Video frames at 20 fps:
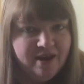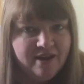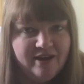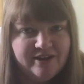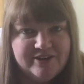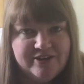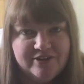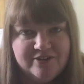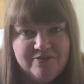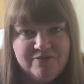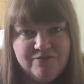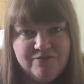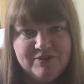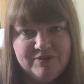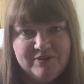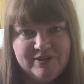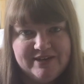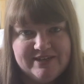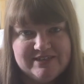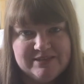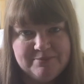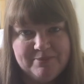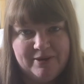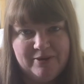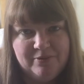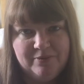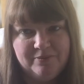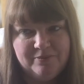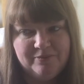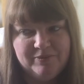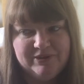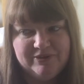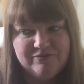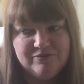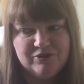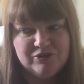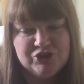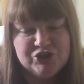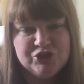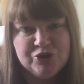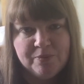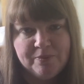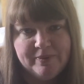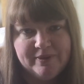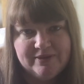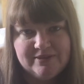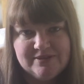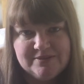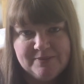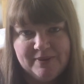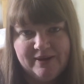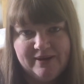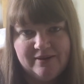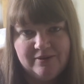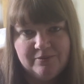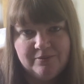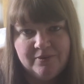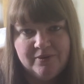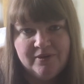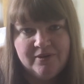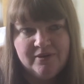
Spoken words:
I kind of like this about when I've got shopping as well.